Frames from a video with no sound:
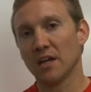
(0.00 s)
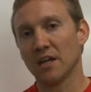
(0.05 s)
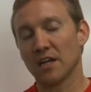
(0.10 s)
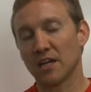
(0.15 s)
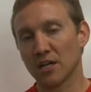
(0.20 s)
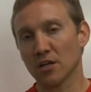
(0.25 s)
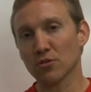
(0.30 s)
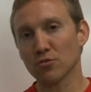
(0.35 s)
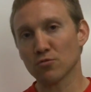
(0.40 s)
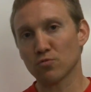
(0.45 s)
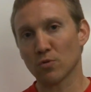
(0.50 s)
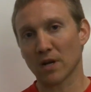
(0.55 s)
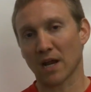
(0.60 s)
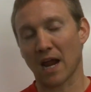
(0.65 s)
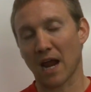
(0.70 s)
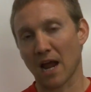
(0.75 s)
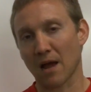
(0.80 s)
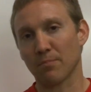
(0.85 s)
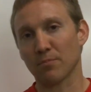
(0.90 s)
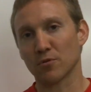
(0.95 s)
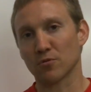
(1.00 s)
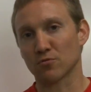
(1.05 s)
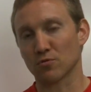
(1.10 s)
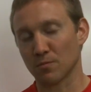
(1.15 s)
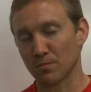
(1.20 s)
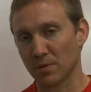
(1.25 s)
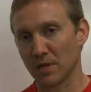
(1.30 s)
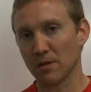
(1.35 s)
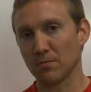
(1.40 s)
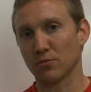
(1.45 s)
Here's what happens
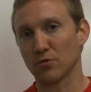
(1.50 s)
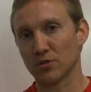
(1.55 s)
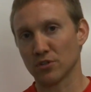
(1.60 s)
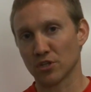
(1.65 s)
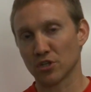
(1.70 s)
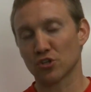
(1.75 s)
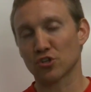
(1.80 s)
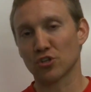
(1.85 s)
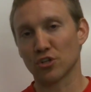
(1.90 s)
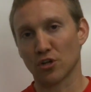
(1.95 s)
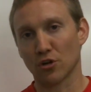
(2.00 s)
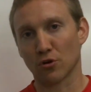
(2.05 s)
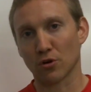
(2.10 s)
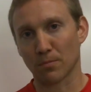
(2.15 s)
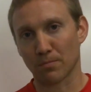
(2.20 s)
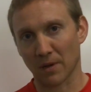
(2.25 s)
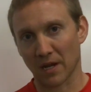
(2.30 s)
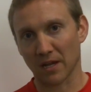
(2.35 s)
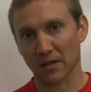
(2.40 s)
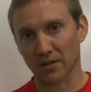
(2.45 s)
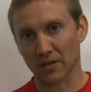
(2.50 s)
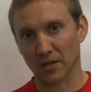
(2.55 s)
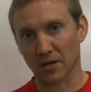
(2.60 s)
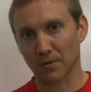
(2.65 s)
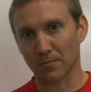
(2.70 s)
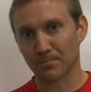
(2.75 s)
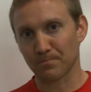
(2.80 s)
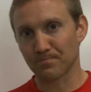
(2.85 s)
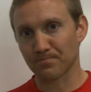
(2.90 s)
when people initially go to paleo.